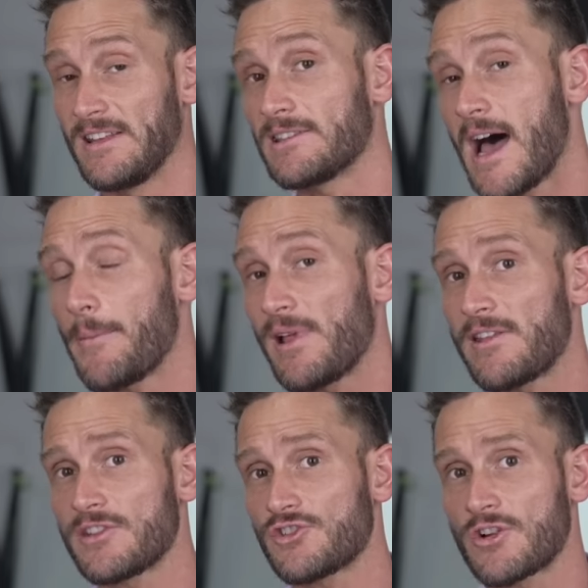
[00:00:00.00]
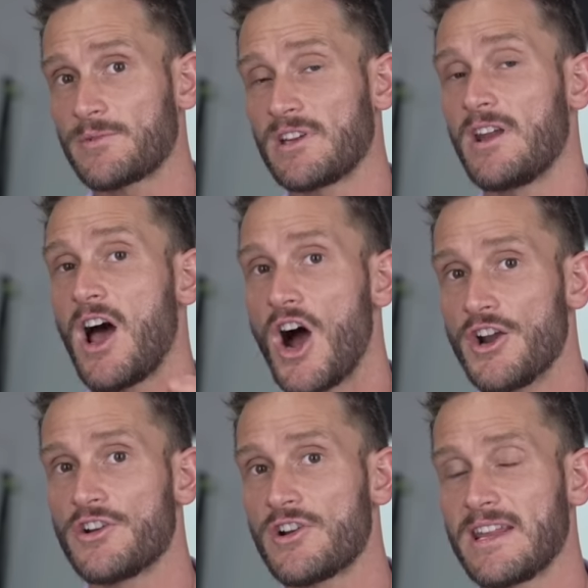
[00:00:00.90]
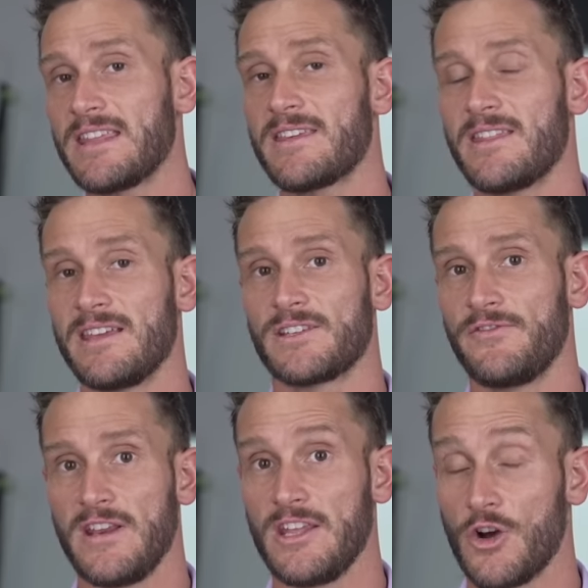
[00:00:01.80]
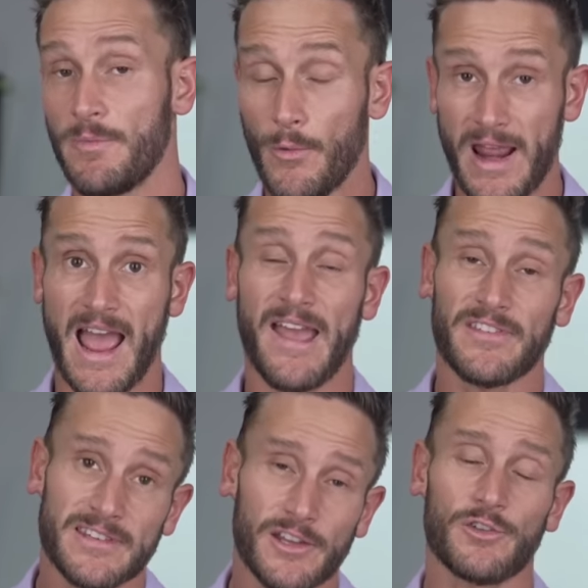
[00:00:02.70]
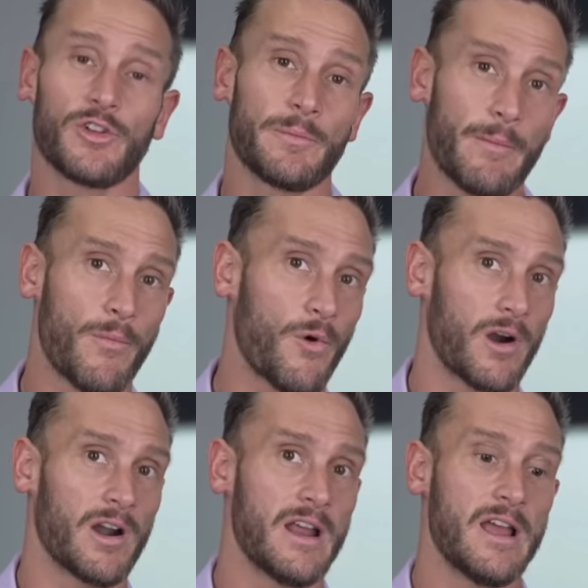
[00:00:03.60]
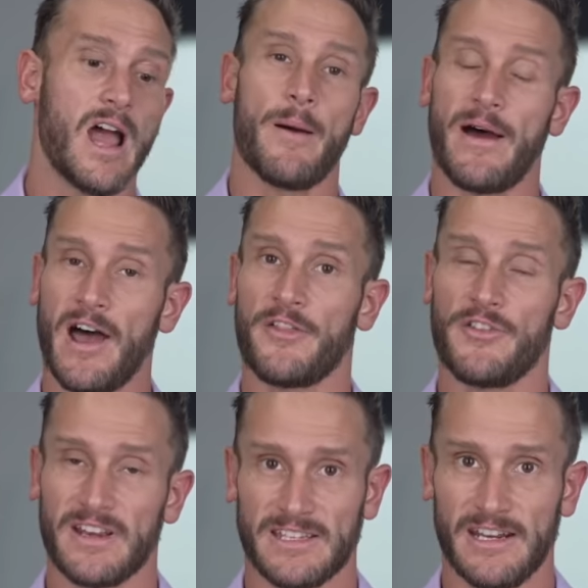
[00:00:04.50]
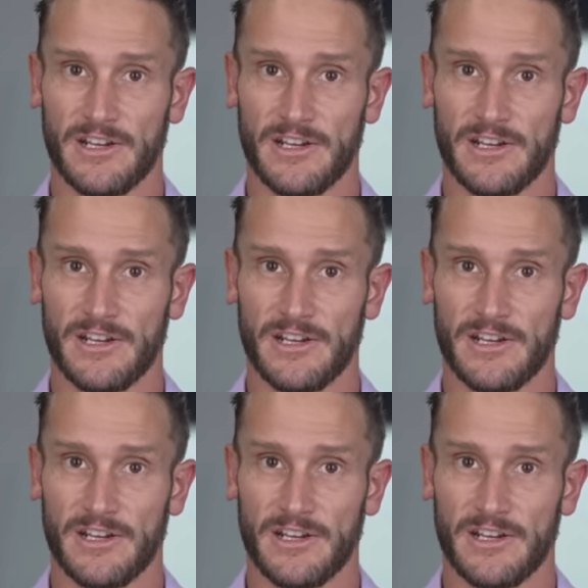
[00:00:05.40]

in the top line of the description underneath this video. But wait, I have to tell you a little bit more about other things that it